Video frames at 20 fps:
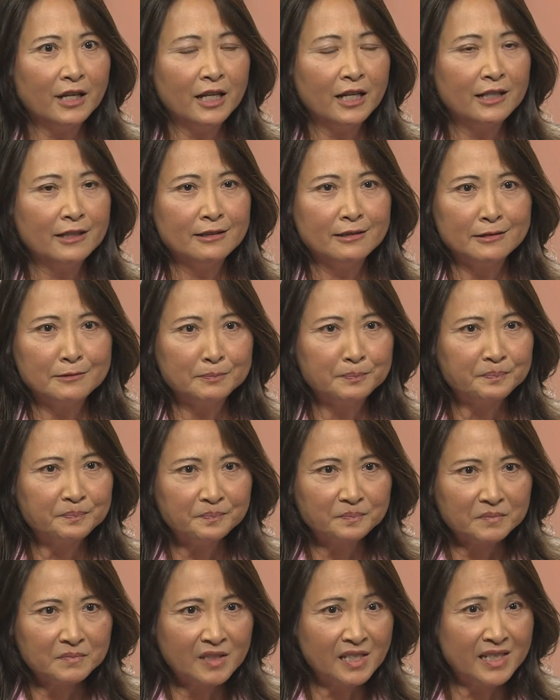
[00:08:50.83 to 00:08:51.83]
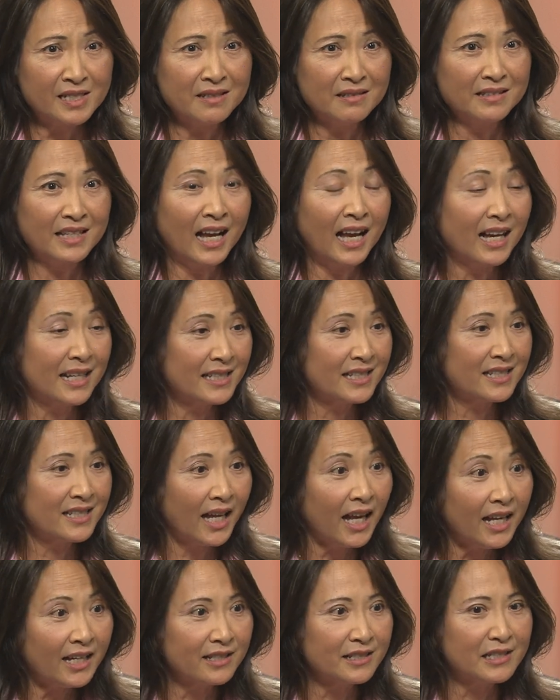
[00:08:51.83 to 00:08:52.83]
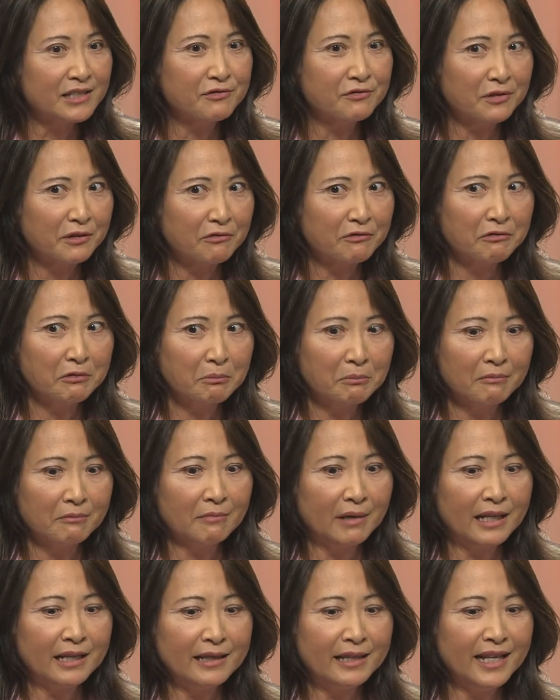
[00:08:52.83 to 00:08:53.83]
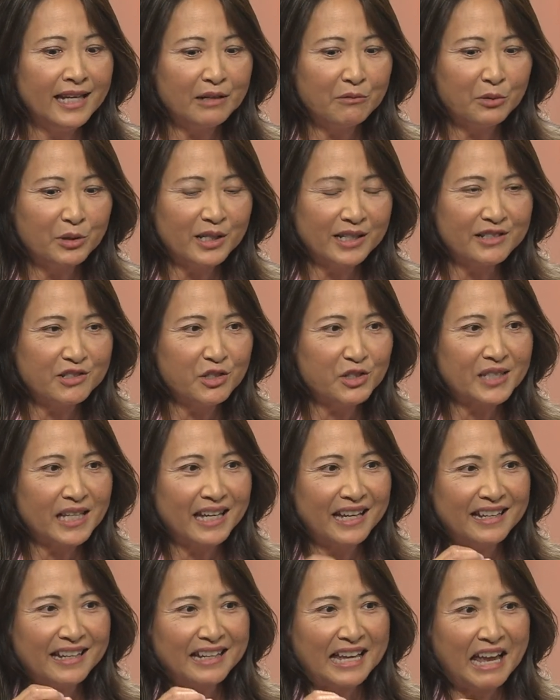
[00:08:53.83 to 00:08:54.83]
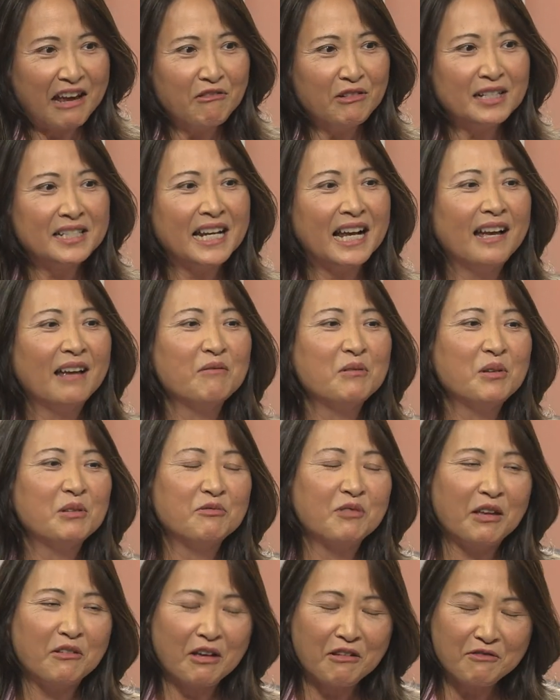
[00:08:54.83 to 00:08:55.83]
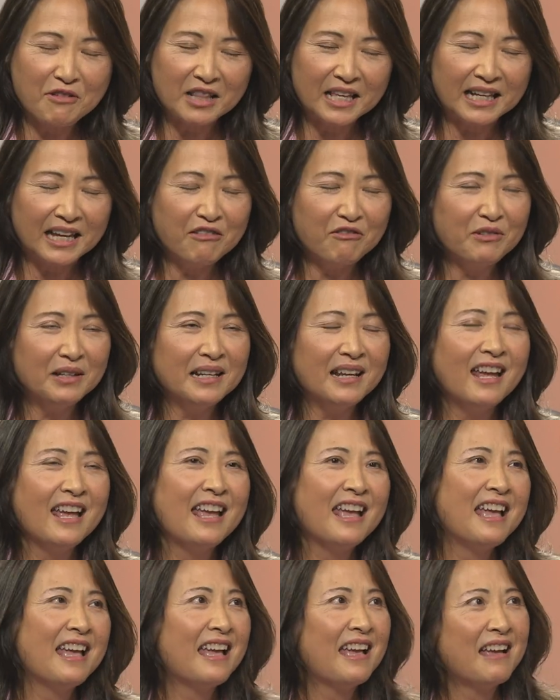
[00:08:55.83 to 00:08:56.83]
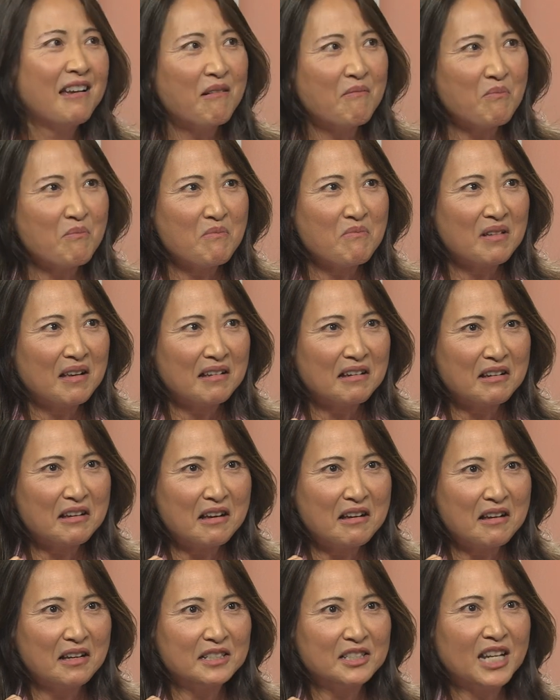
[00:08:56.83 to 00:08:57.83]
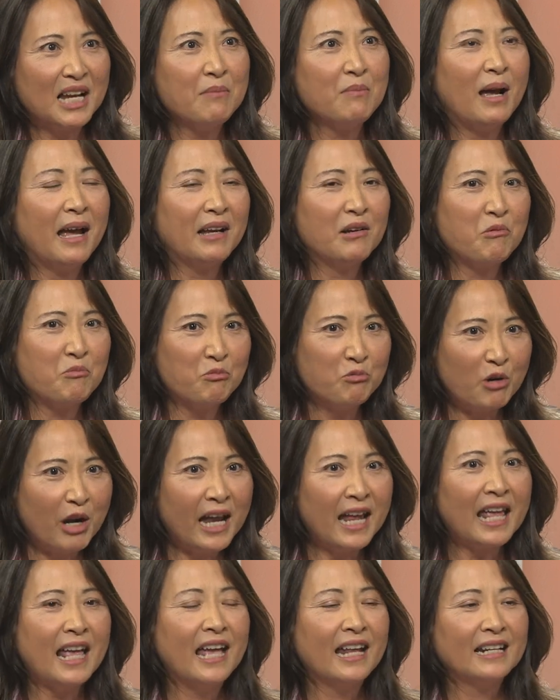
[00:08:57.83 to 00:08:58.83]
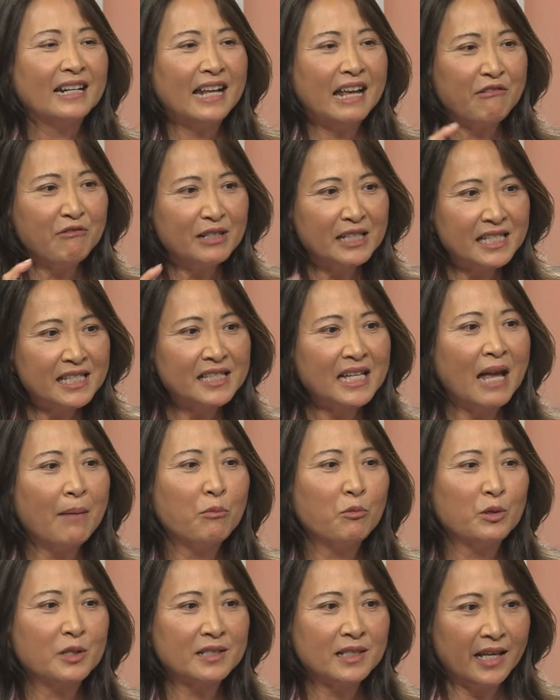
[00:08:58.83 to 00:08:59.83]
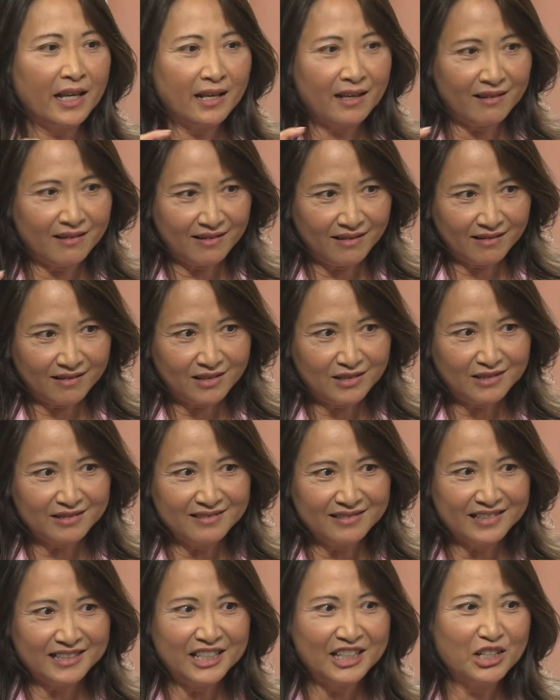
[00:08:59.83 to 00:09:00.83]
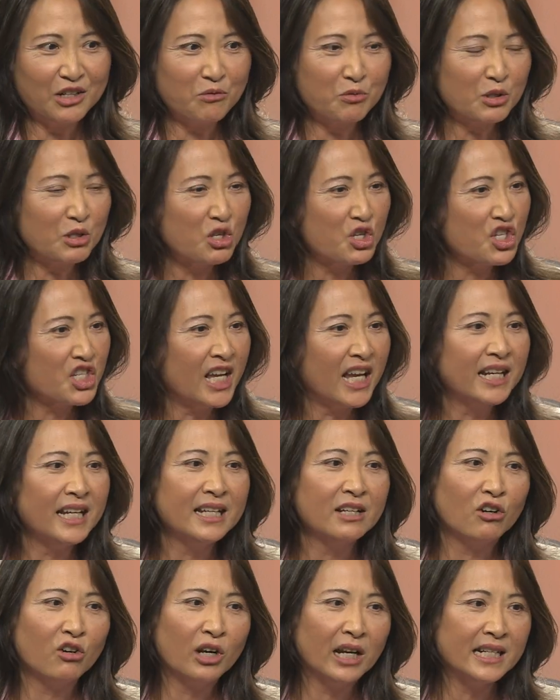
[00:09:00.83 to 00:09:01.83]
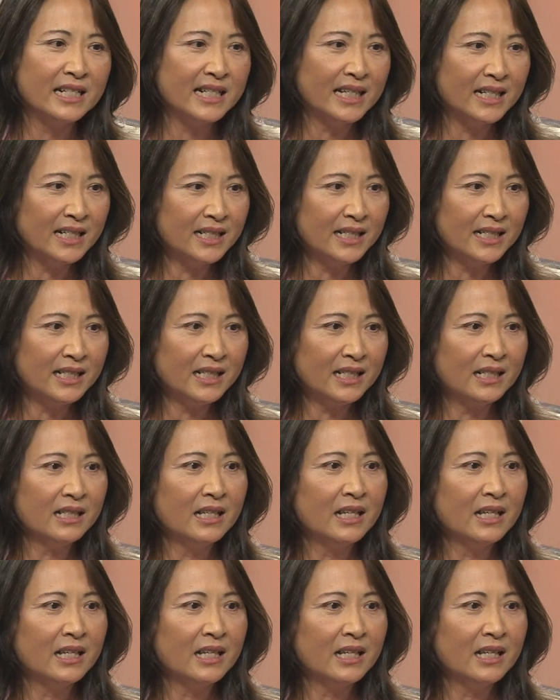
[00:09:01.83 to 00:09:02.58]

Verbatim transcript: and high status for, from, and then we could just every time we, I, I felt like every time I ran, every step was like, you know, we're shedding our identity,